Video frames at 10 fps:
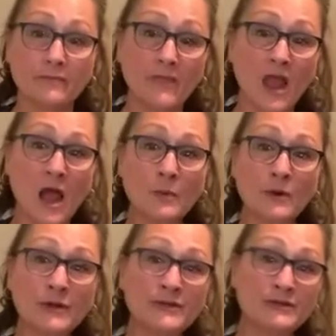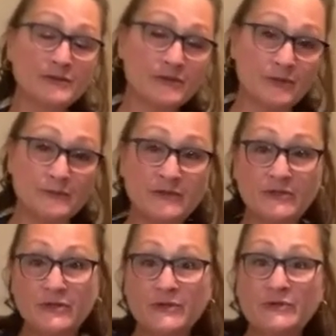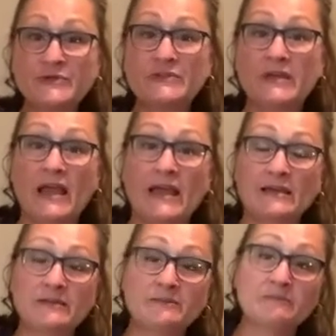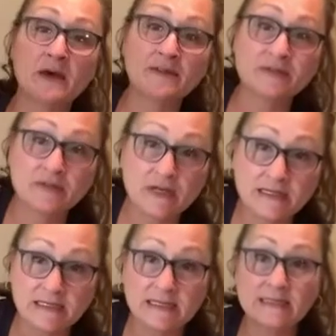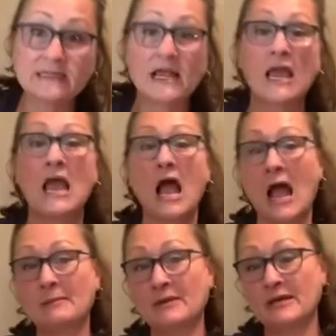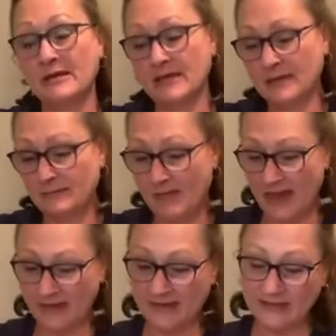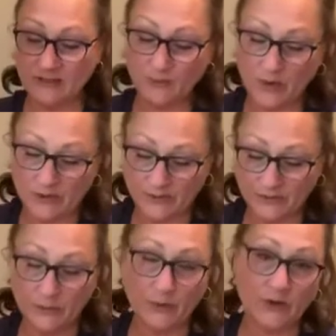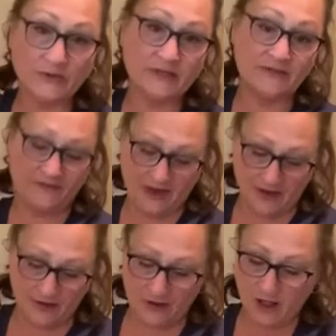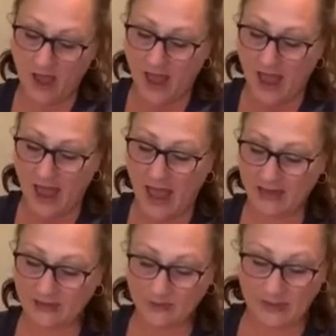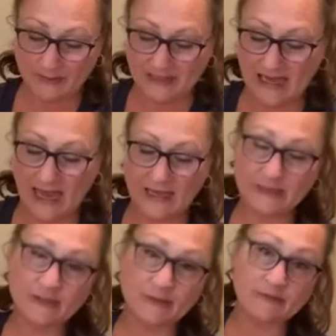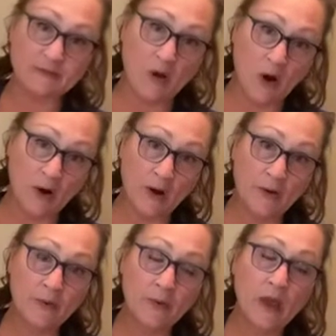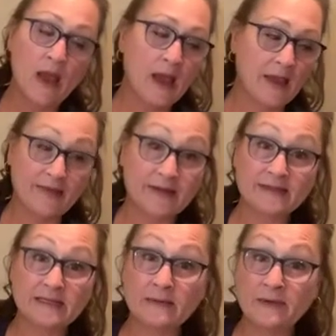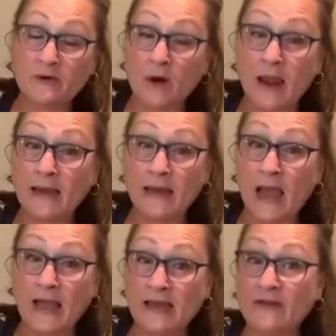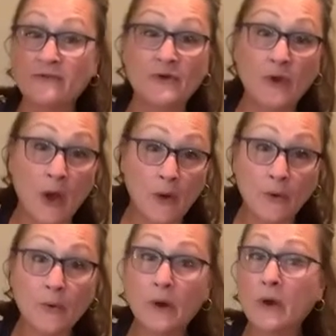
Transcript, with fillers: Uh, we're going to do soup stews and mother sauces. I'm going to make this wonderful roasted fennel and sweet potato soup tomorrow. I think it's going to be great. I have no